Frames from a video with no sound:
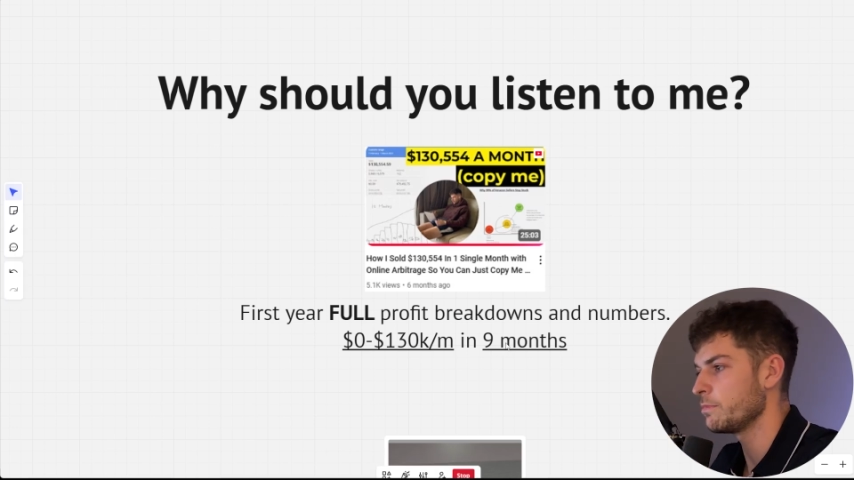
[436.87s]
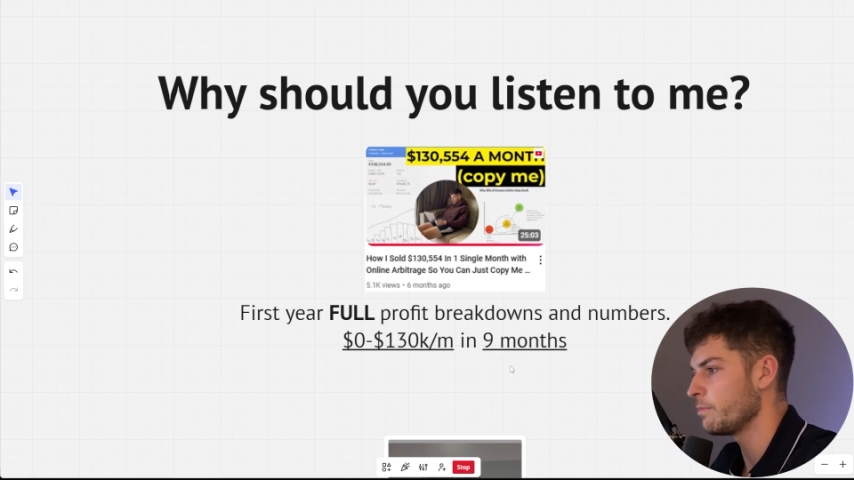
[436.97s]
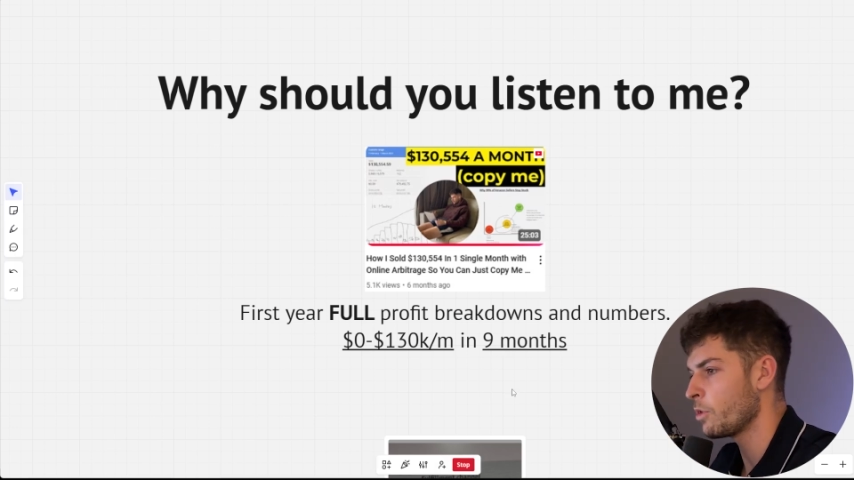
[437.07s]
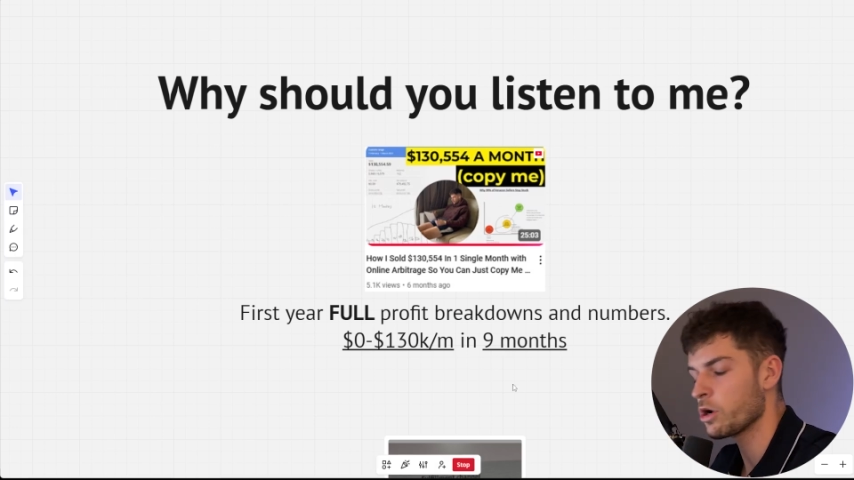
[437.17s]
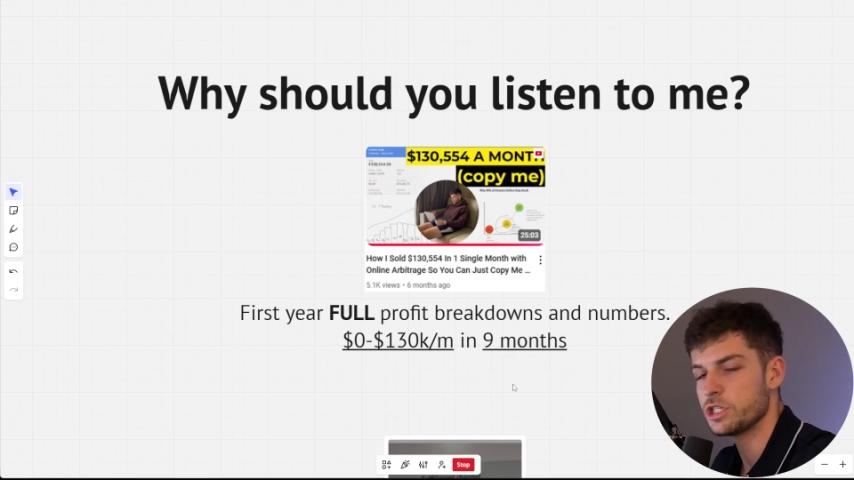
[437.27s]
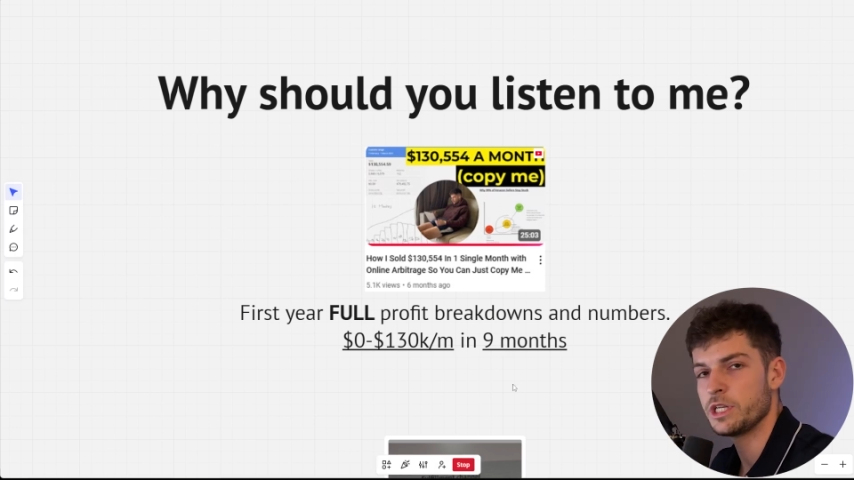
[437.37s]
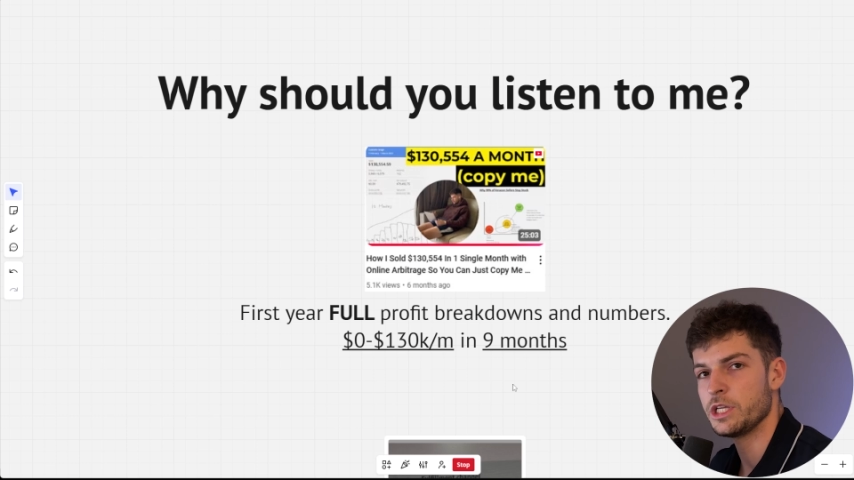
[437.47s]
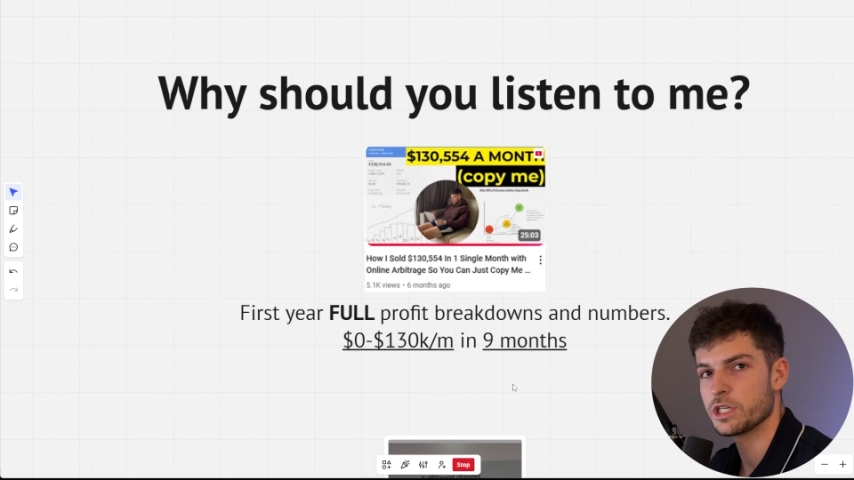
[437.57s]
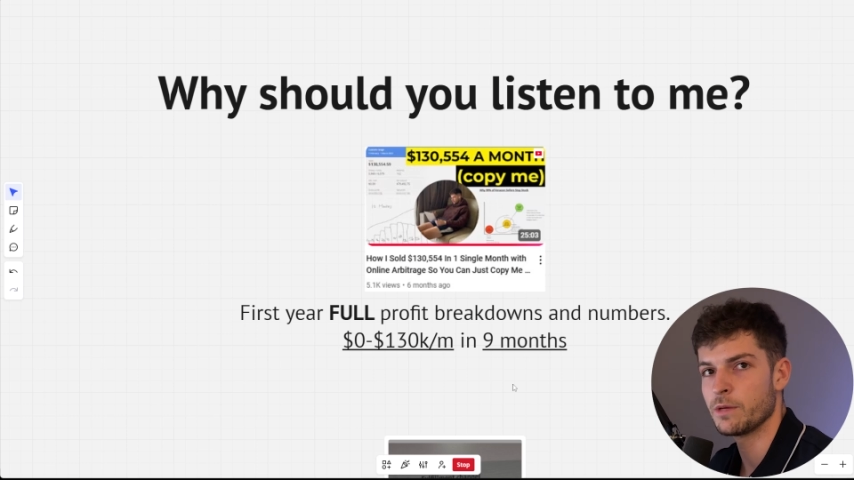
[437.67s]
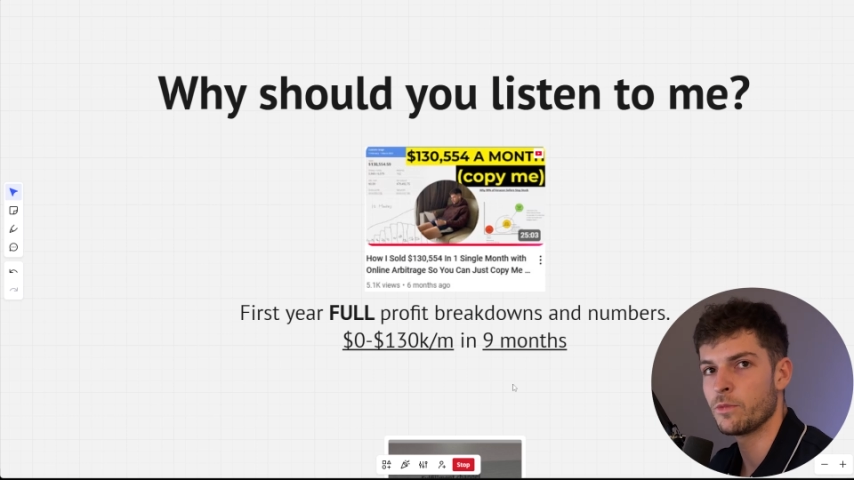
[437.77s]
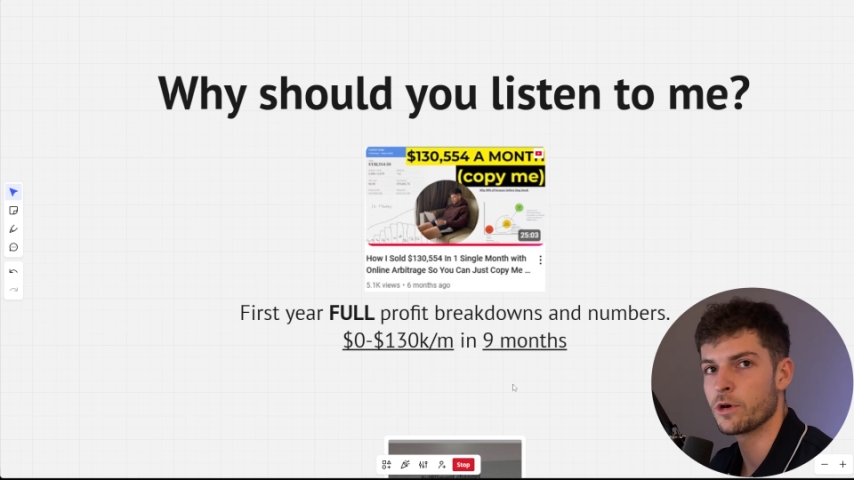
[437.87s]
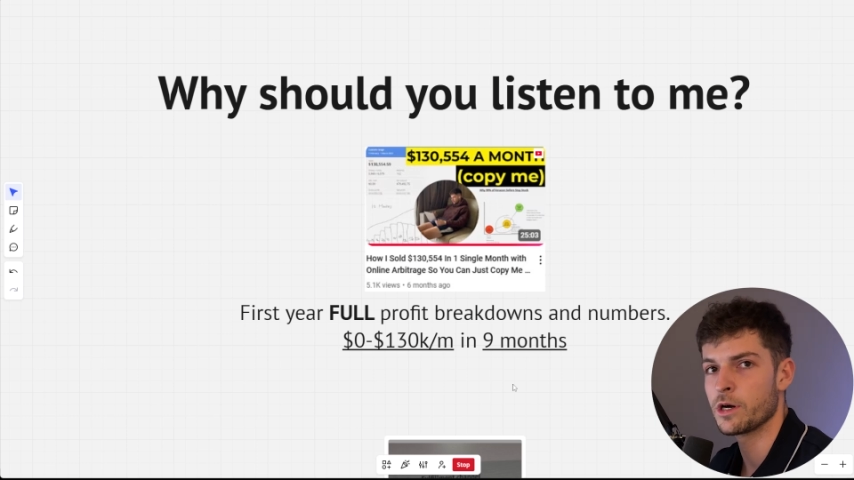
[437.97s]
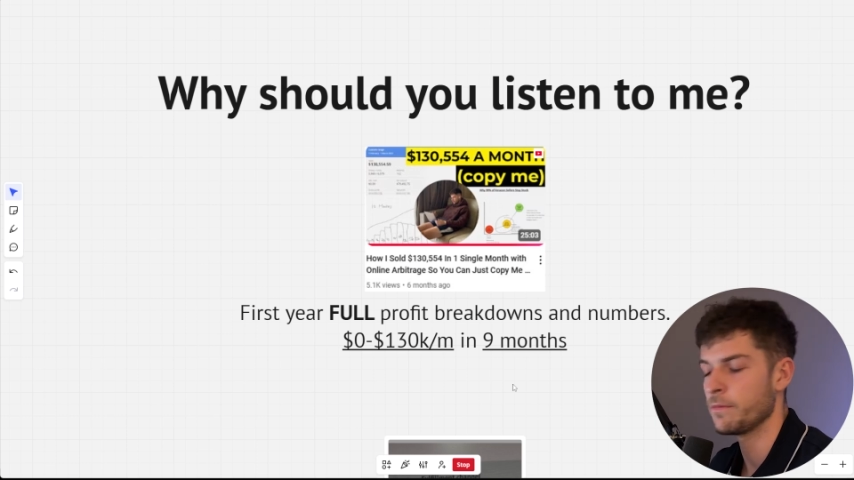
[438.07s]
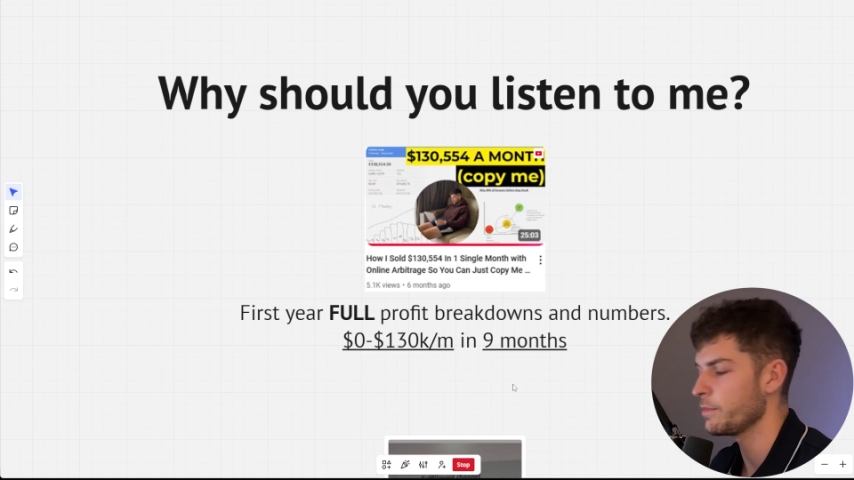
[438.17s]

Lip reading: margin each of them were,